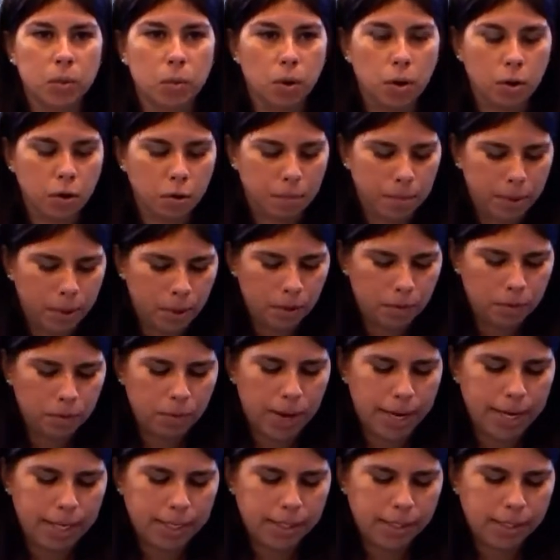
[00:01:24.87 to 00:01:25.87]
worker Bill of
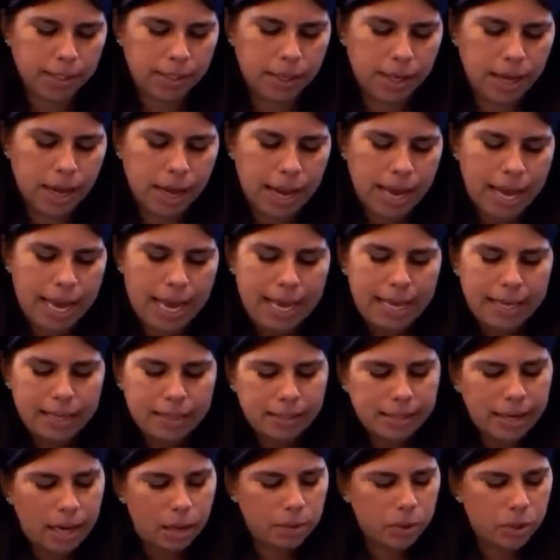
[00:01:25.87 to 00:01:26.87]
Rights,
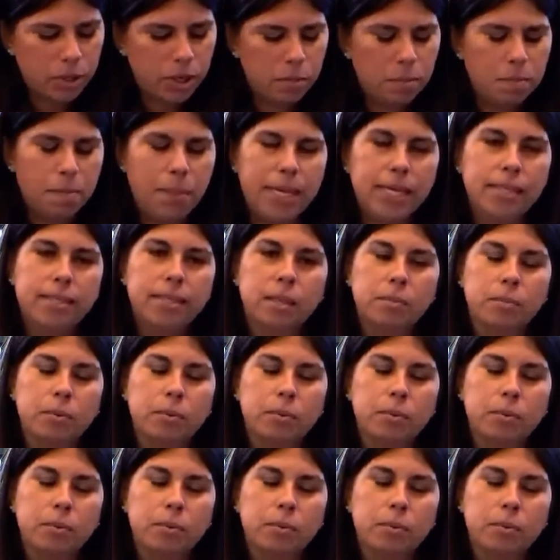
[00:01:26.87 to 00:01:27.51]
establishing basic